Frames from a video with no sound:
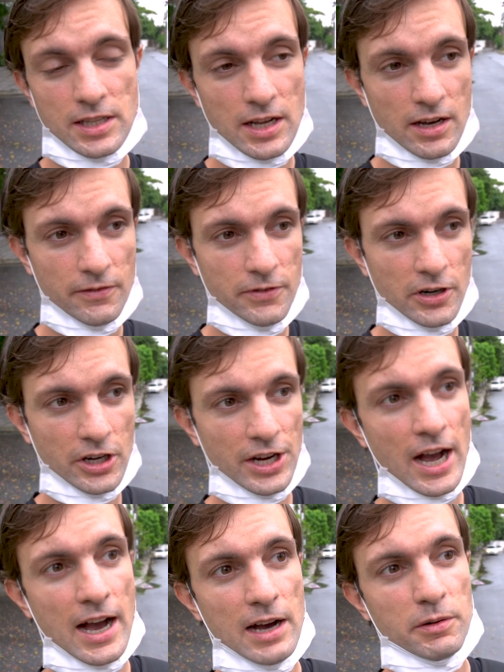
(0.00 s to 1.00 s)
there are very
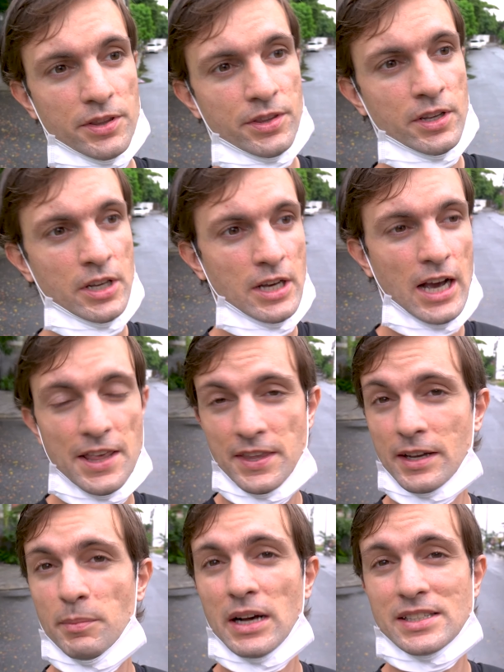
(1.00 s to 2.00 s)
high, with I
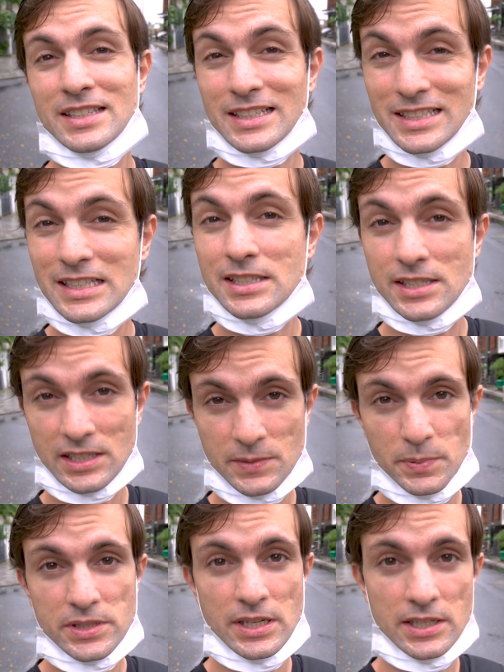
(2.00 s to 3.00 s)
think about
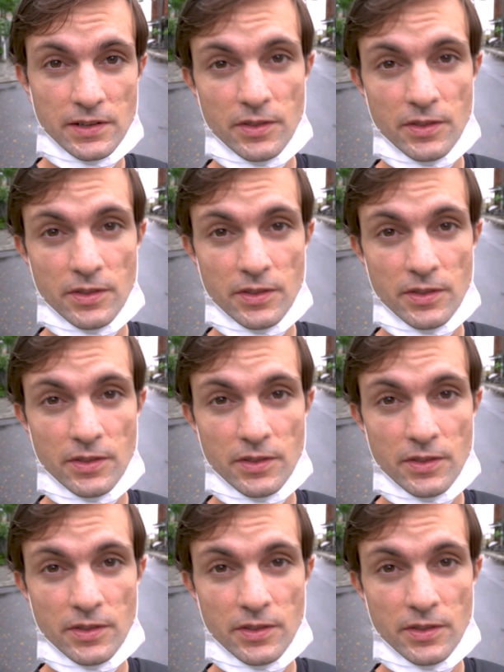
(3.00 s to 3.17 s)
66%